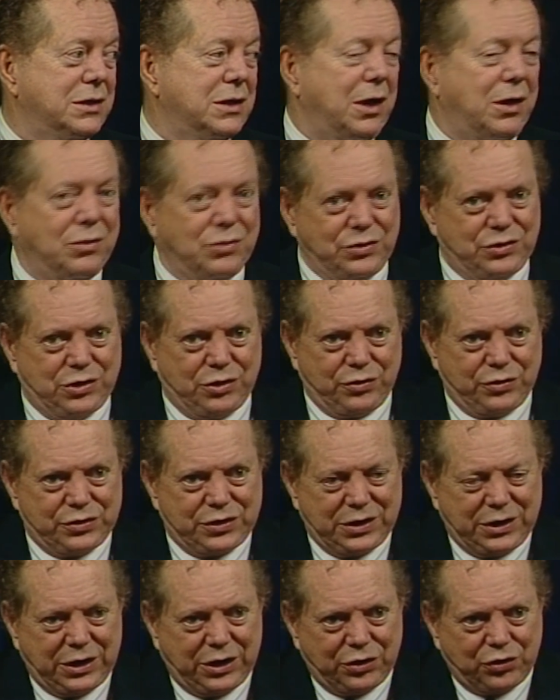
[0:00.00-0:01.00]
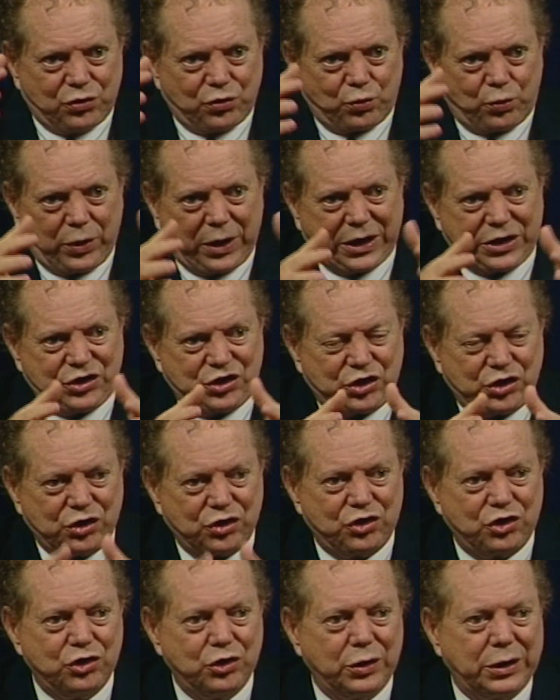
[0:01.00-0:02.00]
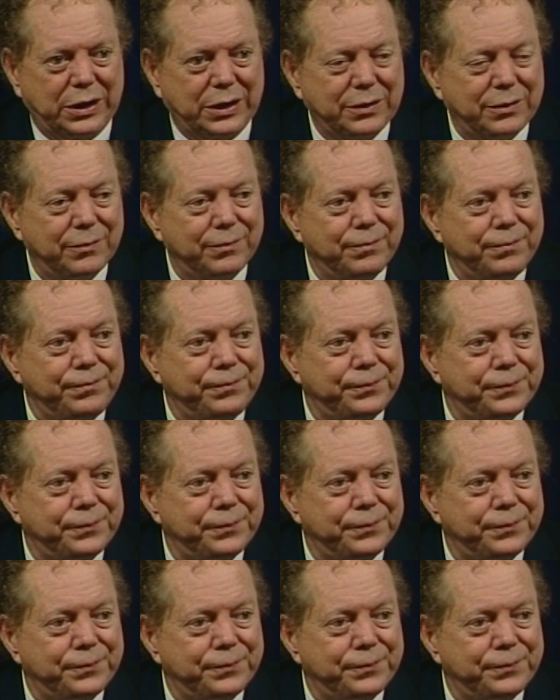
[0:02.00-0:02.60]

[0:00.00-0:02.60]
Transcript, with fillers: as long as there's a direction to it.